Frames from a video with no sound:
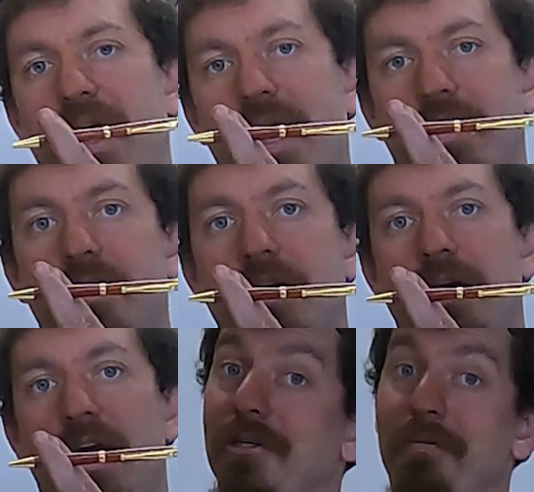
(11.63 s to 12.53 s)
pen.
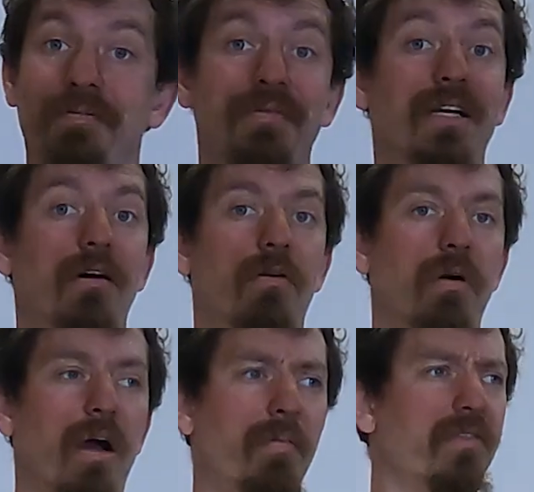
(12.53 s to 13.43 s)
So
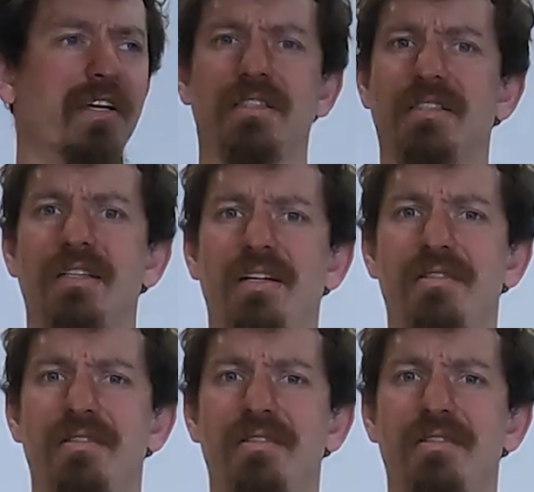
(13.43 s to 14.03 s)
how about this?